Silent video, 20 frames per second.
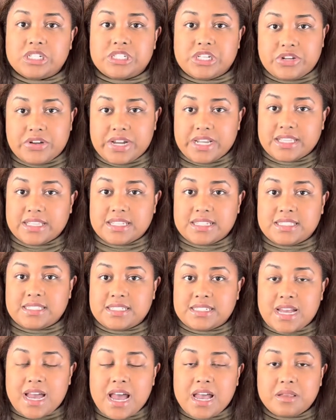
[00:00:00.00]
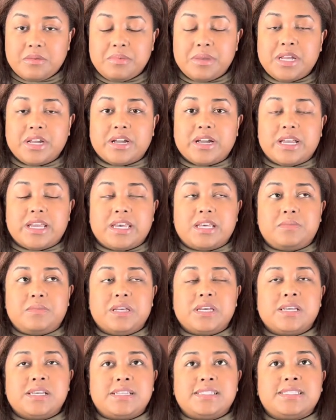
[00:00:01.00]
during this time period
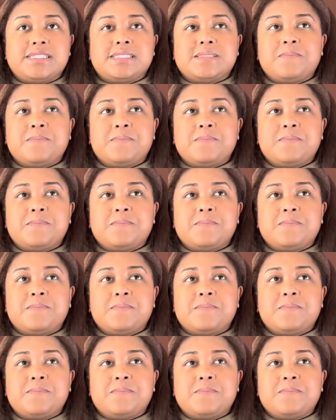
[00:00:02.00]
because